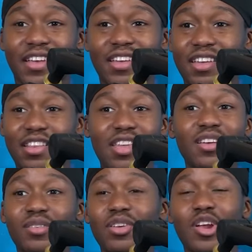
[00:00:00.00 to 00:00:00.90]

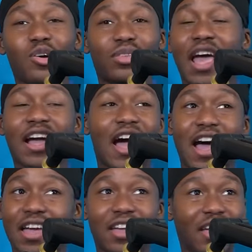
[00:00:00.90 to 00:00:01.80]
you know that
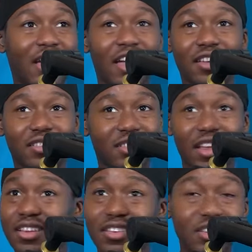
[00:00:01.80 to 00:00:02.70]
guy,
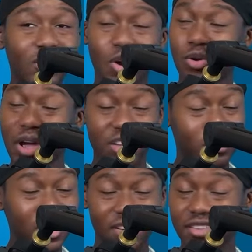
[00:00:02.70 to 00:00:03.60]
eh, you know has
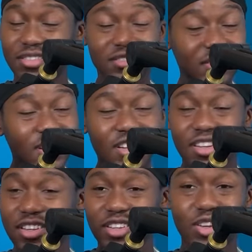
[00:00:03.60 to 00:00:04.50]
been,
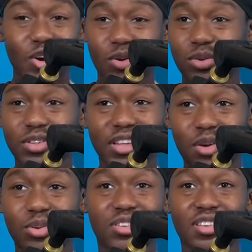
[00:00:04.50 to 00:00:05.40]
you know they
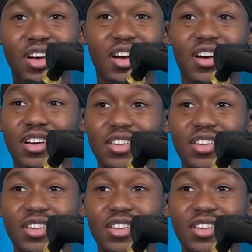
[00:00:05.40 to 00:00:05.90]
was uh